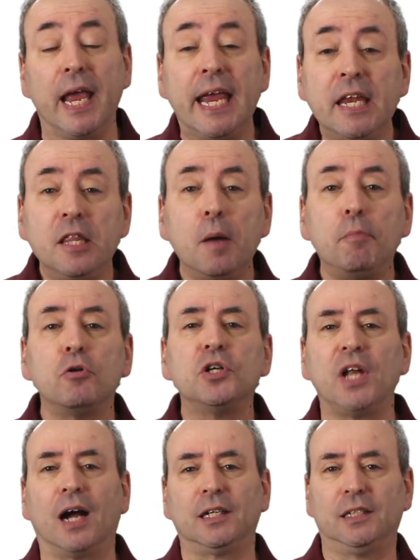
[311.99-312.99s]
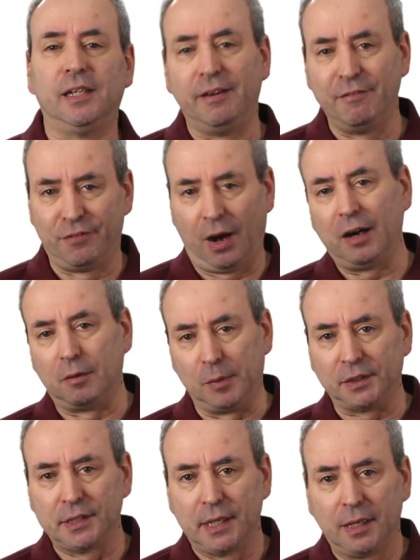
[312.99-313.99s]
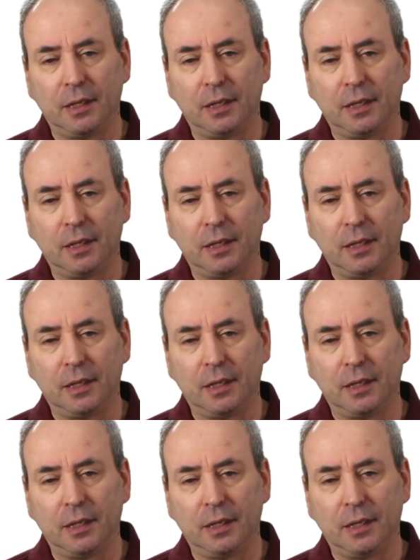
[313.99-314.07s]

in the production environment,